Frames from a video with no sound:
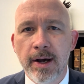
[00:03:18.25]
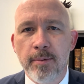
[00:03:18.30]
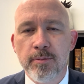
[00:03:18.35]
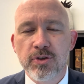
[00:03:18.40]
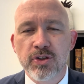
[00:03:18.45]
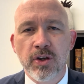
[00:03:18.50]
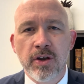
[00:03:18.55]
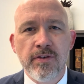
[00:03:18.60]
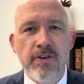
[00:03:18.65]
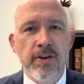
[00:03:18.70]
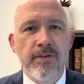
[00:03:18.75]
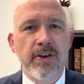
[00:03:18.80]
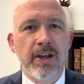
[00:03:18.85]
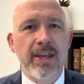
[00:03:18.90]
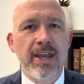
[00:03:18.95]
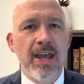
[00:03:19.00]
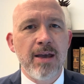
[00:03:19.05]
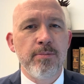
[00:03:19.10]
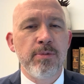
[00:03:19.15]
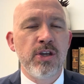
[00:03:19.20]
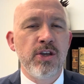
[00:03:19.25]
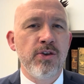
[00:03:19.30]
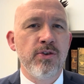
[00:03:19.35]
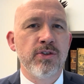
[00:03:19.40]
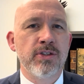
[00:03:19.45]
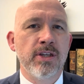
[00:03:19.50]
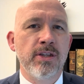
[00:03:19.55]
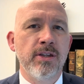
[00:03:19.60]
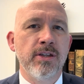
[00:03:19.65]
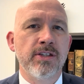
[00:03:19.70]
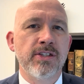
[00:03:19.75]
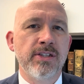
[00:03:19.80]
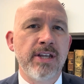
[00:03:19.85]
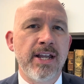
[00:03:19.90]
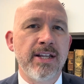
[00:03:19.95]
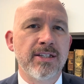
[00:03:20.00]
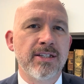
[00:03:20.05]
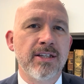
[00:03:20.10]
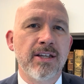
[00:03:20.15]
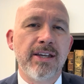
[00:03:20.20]
So even if it can't be used in the
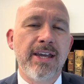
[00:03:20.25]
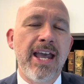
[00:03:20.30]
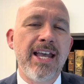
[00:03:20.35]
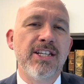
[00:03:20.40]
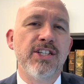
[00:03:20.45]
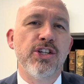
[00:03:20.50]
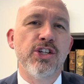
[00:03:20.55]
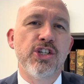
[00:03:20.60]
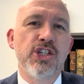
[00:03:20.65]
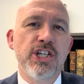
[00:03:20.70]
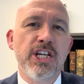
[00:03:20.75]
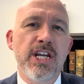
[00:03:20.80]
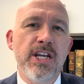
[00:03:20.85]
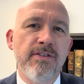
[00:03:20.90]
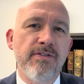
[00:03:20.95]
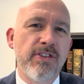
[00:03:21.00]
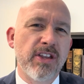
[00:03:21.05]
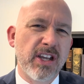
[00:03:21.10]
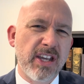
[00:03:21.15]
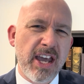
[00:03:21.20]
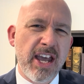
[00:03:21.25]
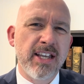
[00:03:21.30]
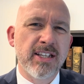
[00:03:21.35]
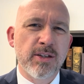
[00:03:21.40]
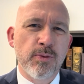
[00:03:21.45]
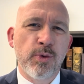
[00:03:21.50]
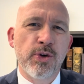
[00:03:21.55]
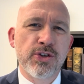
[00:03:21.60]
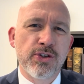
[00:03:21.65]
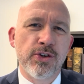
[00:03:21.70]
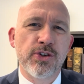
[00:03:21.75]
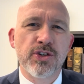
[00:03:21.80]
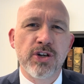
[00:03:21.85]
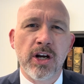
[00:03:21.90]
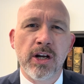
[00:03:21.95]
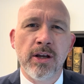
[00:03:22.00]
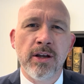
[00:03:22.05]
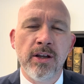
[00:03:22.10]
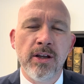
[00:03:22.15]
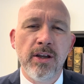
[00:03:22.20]
state's case in chief, the case in which they're
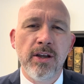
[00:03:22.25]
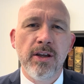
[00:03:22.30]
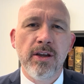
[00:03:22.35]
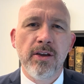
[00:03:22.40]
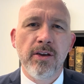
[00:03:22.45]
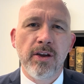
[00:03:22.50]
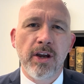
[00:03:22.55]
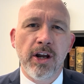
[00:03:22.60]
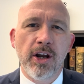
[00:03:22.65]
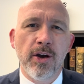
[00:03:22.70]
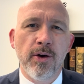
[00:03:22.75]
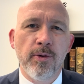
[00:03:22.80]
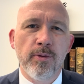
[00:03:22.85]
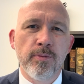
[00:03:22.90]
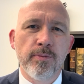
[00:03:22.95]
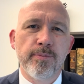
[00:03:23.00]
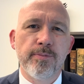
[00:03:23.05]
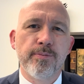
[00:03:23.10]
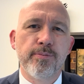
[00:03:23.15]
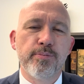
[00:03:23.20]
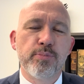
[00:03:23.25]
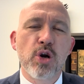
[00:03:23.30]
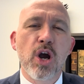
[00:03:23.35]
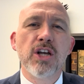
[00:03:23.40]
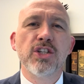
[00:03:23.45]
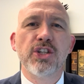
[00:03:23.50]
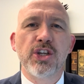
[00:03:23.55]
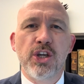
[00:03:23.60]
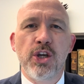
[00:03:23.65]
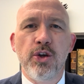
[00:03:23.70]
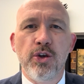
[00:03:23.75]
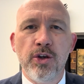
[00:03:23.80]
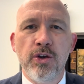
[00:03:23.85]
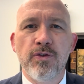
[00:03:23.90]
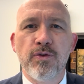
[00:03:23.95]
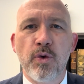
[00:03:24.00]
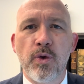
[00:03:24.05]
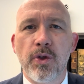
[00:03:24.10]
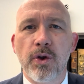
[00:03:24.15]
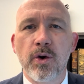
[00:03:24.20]
trying to, prosecute you
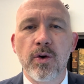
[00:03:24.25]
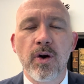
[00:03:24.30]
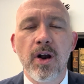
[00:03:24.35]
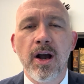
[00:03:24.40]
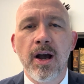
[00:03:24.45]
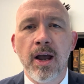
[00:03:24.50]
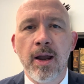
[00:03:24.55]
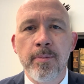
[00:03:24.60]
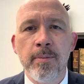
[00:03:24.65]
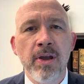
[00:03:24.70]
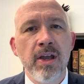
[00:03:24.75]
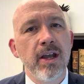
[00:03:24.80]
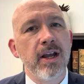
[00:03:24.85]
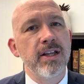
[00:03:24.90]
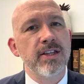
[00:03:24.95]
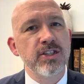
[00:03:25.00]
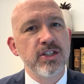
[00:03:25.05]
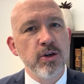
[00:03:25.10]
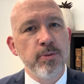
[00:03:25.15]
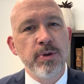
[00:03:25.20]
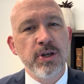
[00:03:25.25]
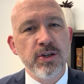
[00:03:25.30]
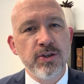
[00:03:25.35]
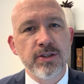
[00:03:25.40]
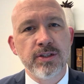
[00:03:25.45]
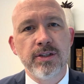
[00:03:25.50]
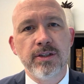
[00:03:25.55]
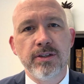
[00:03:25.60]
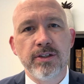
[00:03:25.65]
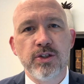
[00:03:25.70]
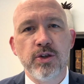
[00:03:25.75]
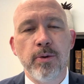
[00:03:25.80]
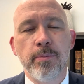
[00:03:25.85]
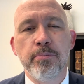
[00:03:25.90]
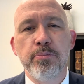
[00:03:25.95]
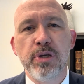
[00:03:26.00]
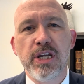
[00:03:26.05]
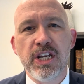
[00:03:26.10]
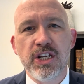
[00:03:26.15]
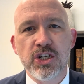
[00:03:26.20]
for the crime, it could still be used to
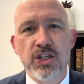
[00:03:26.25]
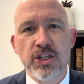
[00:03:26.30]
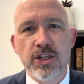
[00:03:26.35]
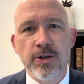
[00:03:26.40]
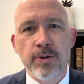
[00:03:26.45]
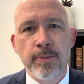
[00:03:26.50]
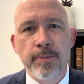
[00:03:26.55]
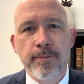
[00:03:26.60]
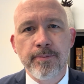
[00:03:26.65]
impeach you.